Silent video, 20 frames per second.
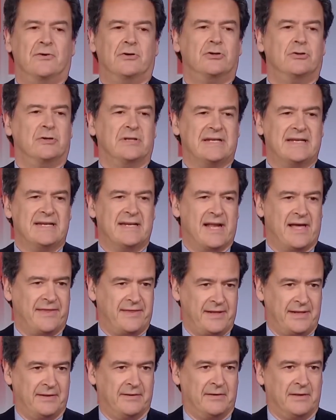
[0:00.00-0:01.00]
costs virtually
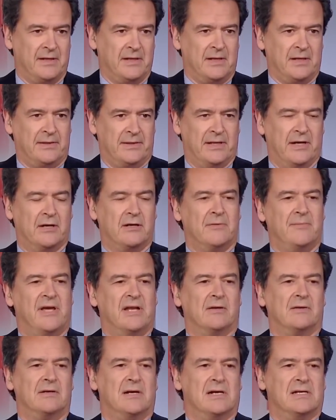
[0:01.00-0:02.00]
nothing. The
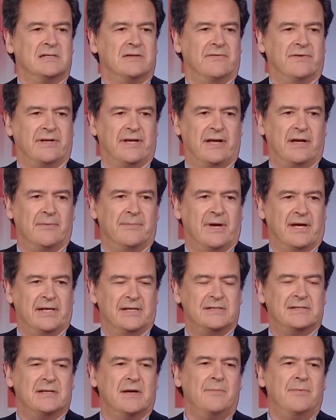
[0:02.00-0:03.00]
incremental cost of a
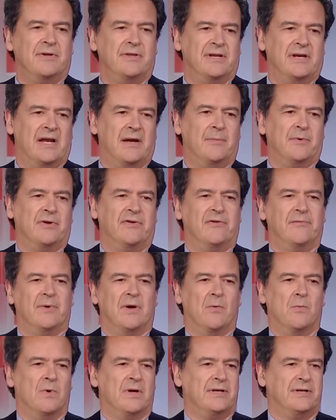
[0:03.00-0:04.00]
gigabyte is somewhere in the neighborhood of
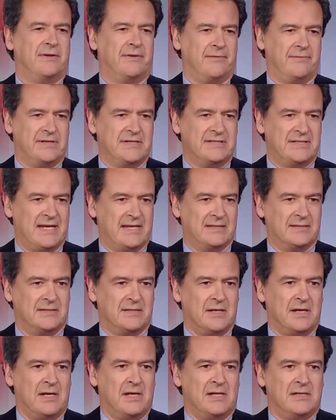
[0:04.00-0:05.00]
about 1 to 3
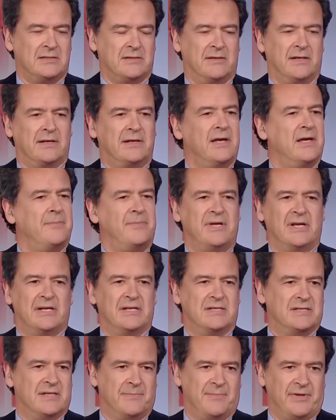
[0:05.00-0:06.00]
cents. So there can't be
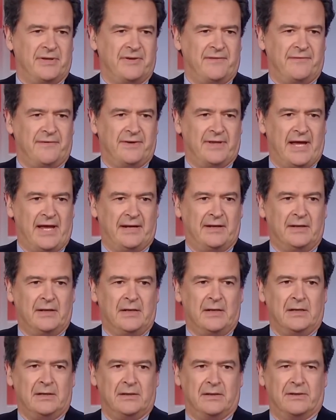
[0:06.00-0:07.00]
any sympathy for that.
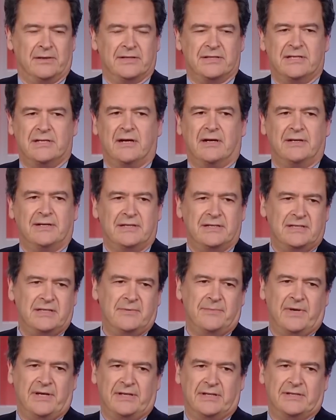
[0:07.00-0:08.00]
You know, the
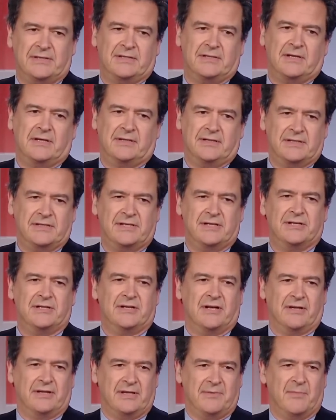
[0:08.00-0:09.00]
CRTC made this
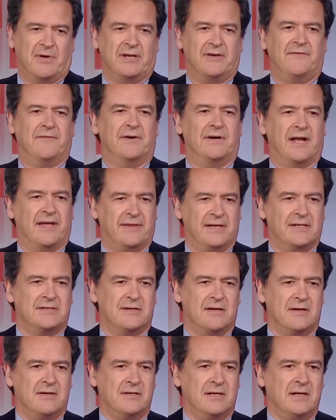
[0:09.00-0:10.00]
decision on the money for nothing
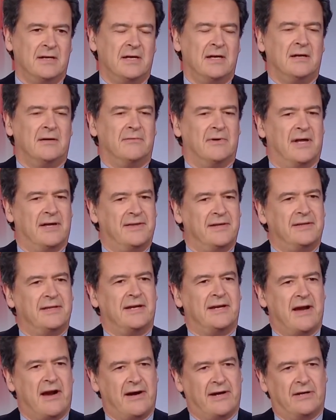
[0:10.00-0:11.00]
song. Well, I
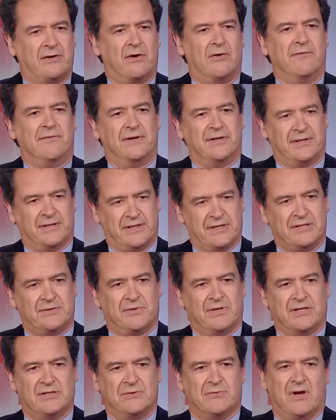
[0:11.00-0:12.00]
think they carried it over into
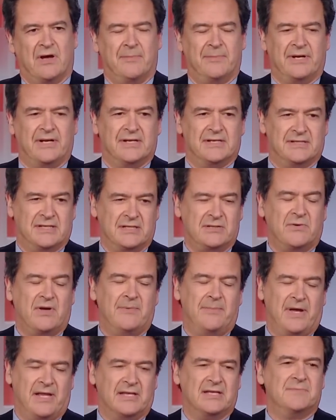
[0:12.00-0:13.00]
this one as well, because this
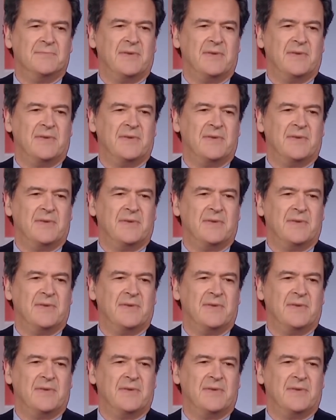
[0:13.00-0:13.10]
way